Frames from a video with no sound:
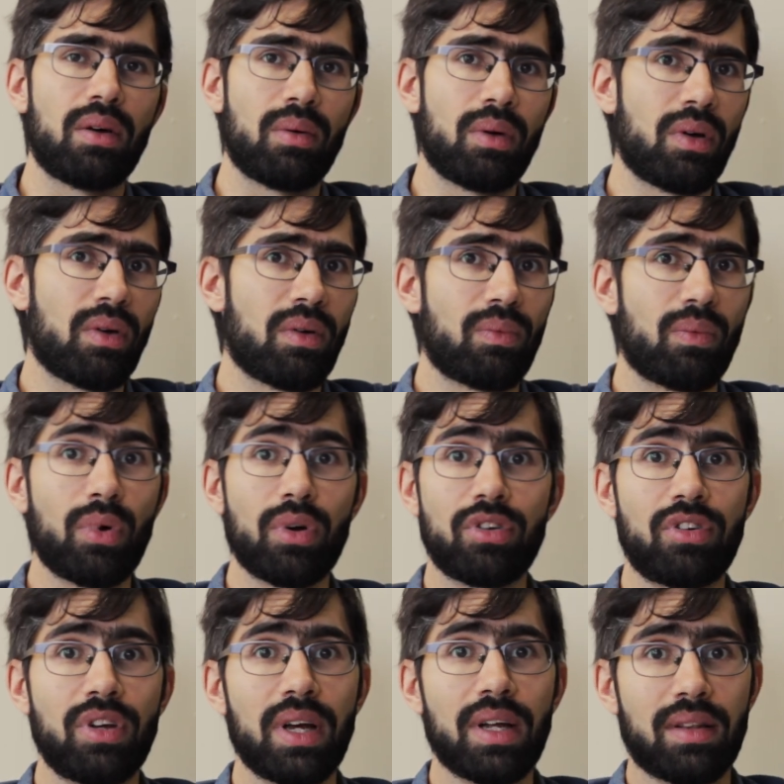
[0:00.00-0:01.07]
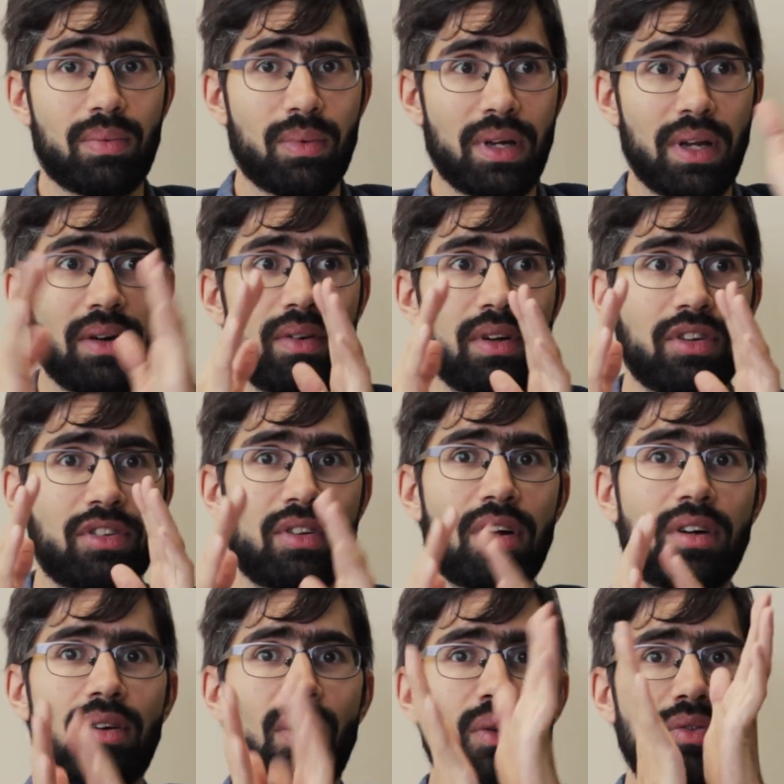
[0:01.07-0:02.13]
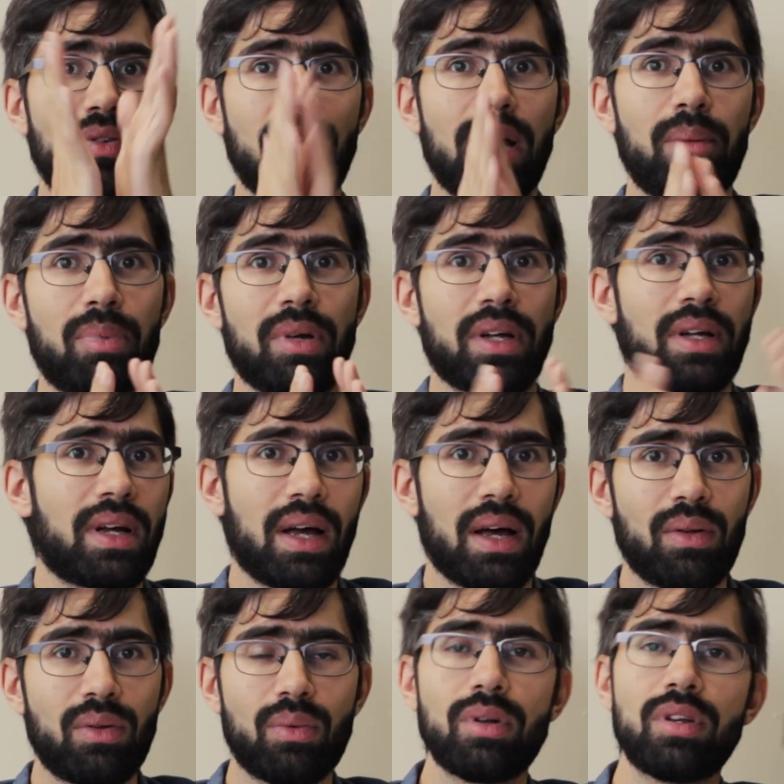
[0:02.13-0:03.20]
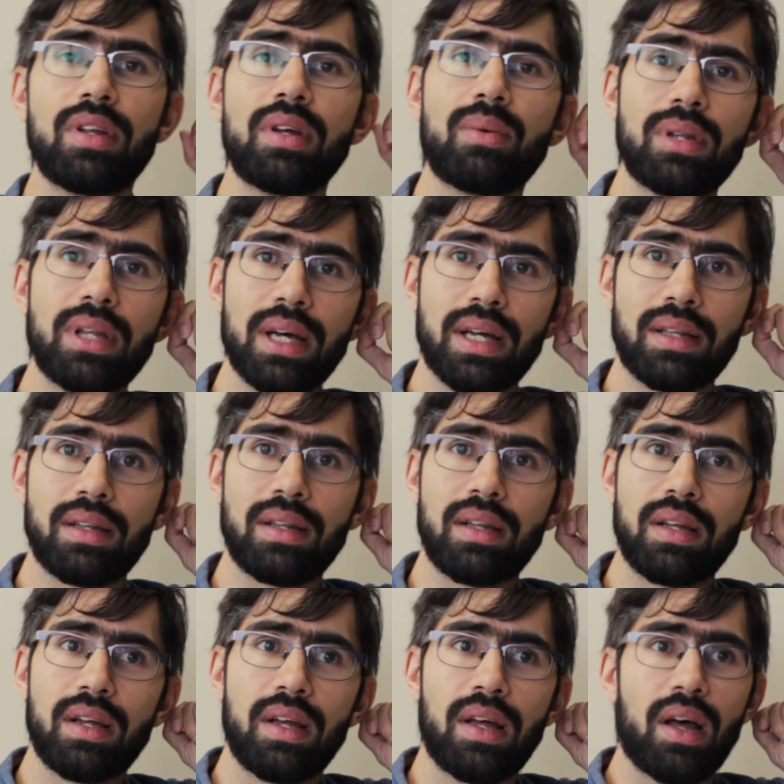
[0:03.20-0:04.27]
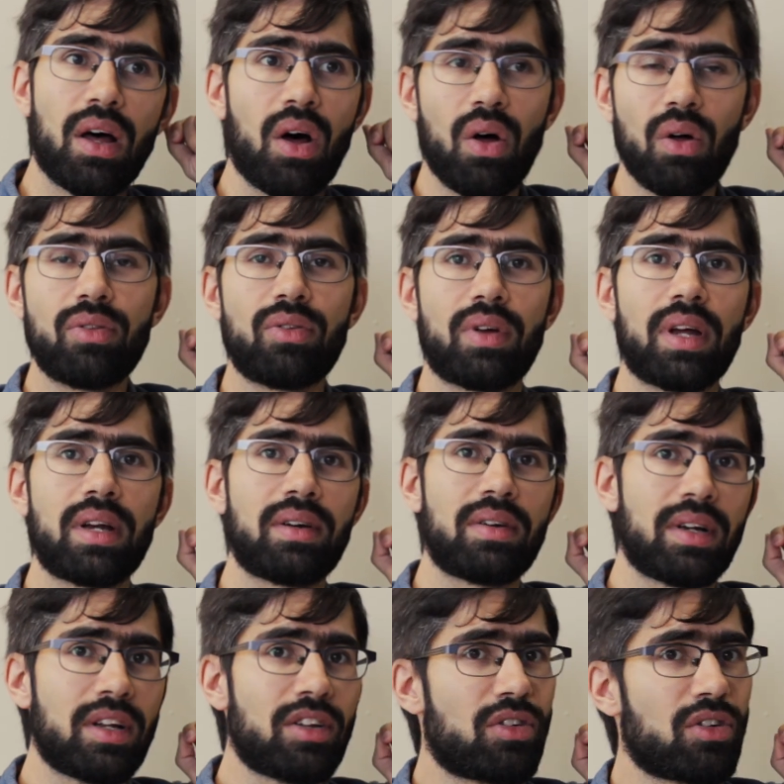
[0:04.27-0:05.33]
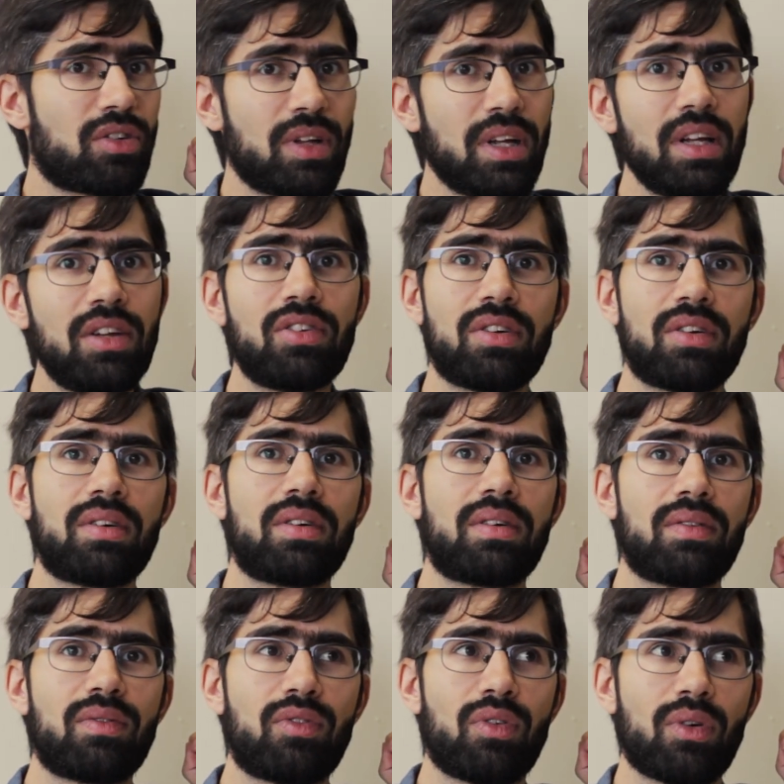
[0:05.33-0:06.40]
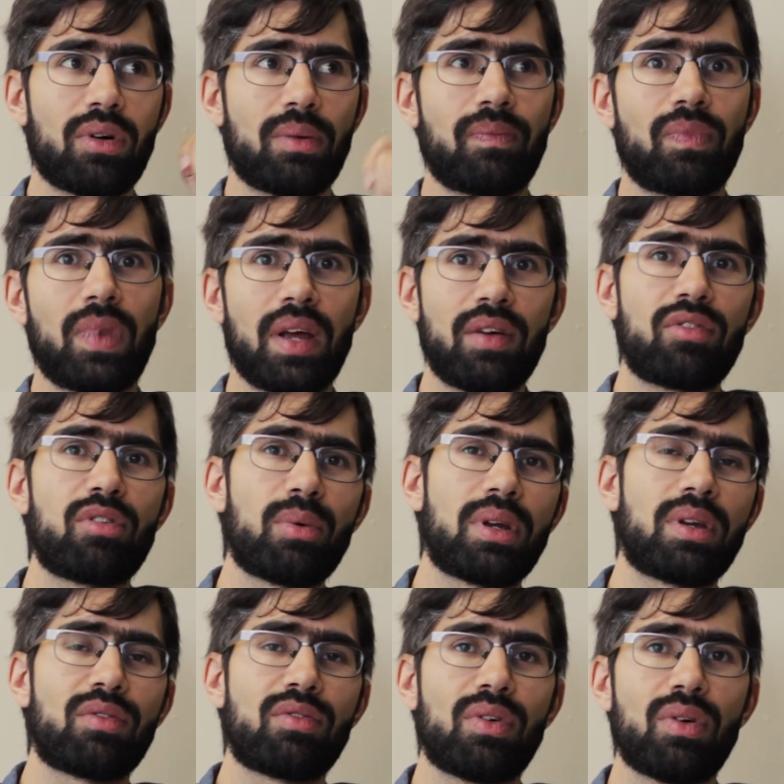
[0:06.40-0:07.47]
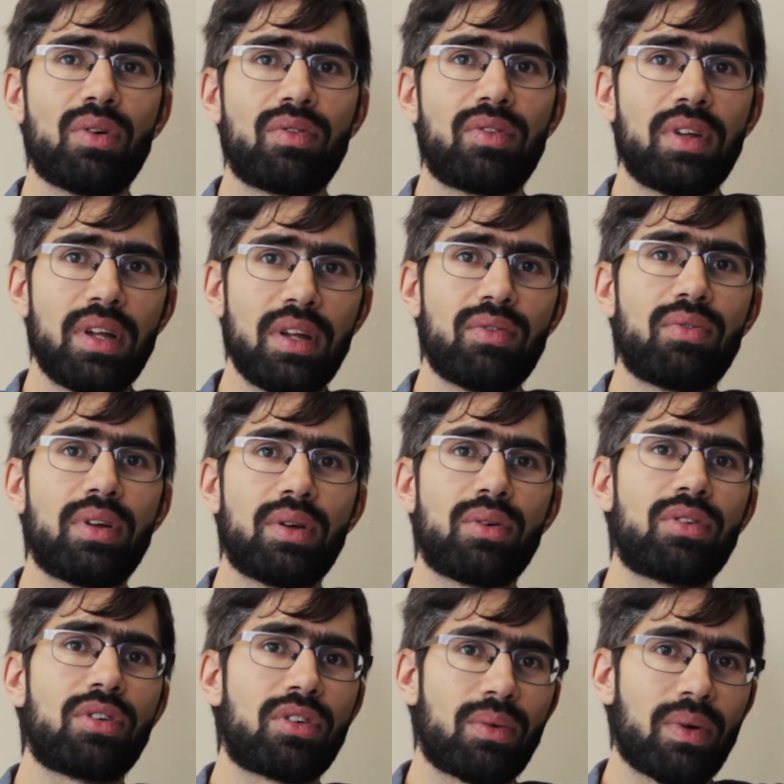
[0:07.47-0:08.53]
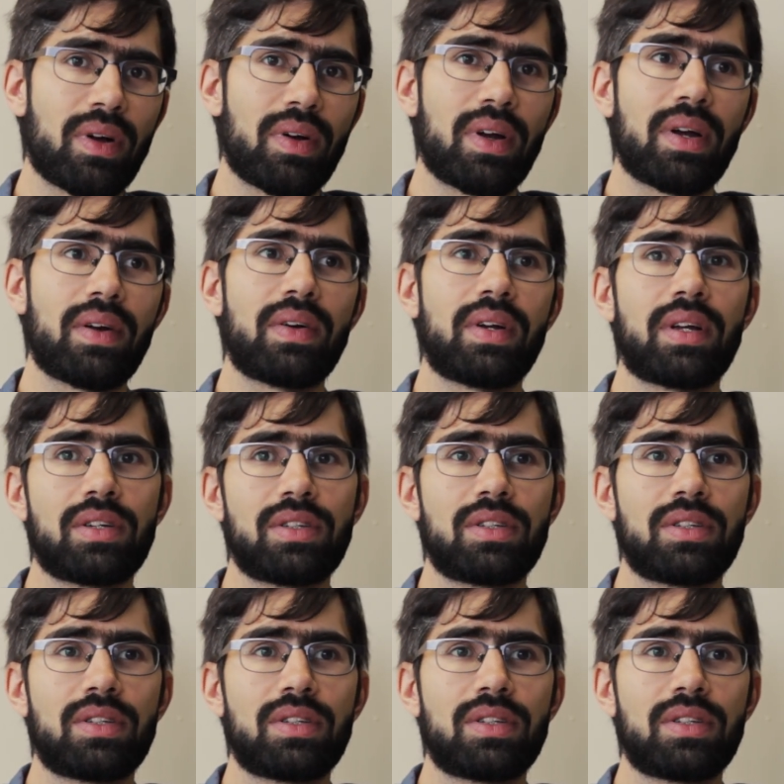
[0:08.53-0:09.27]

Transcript: Or worse yet, when areas start overlapping, how do we deal with that? Altogether, it's just easier for everyone involved if we use the square areas.